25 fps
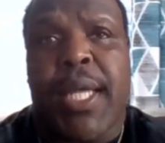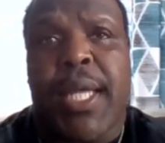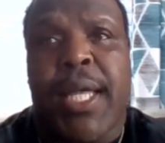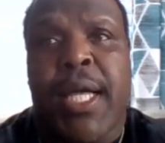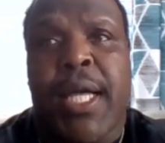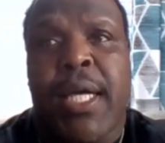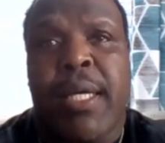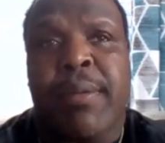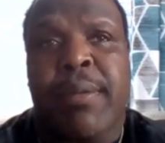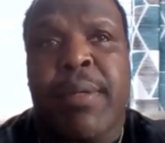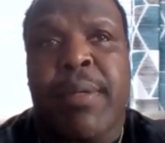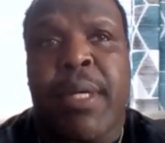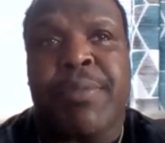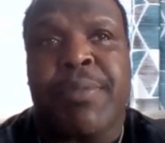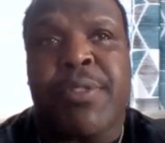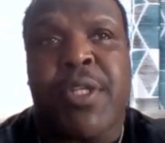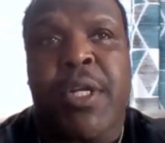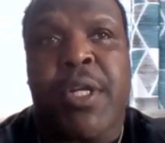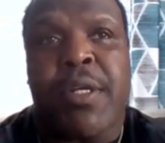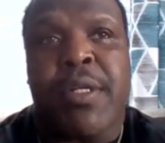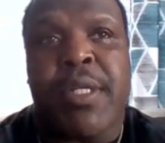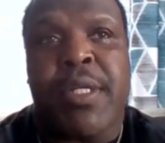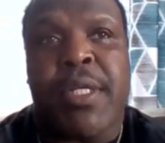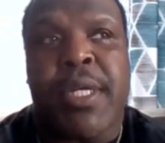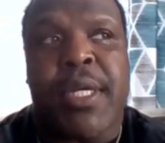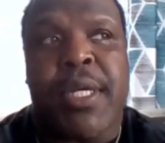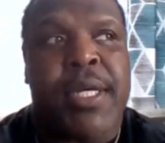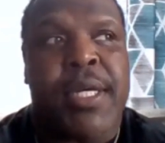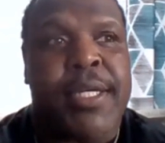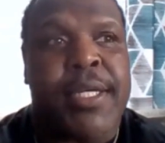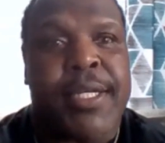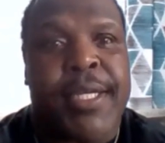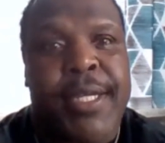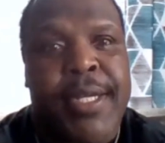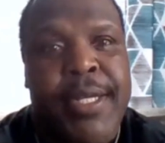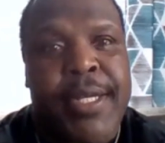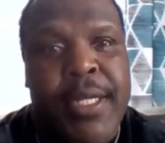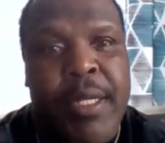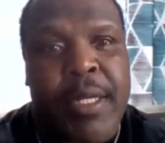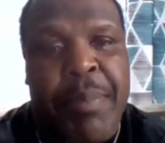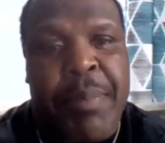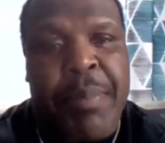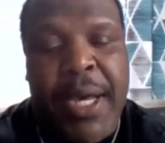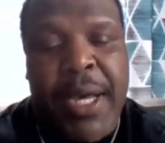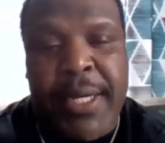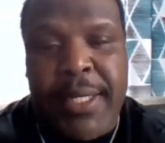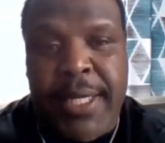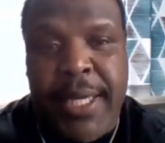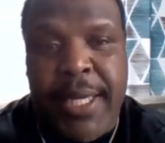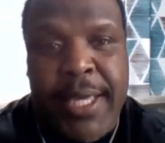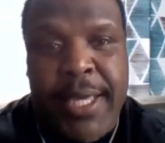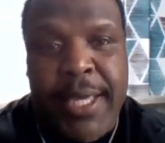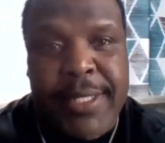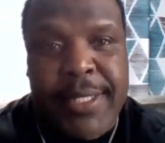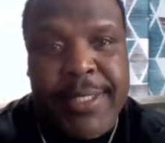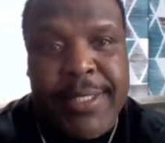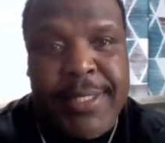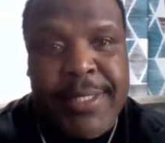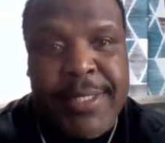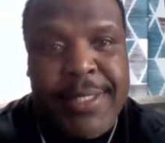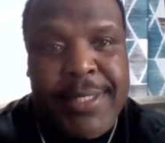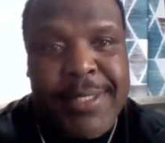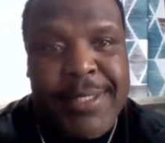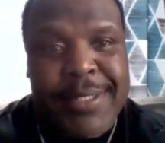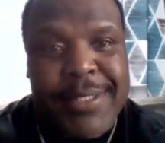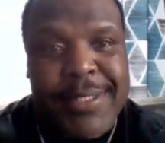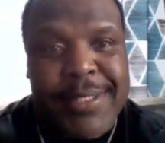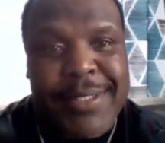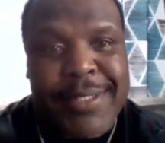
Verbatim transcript: Uh, I'm starting to uh, get into podcasts.